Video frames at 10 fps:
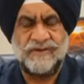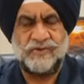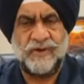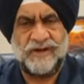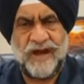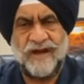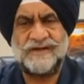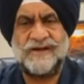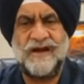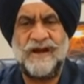So it can
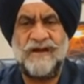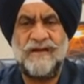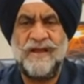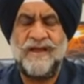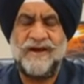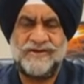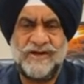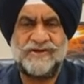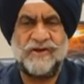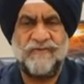result in
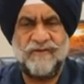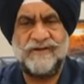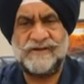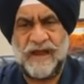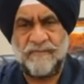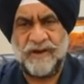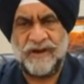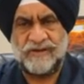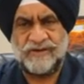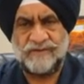rejection of your visa
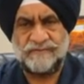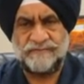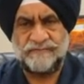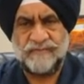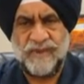application.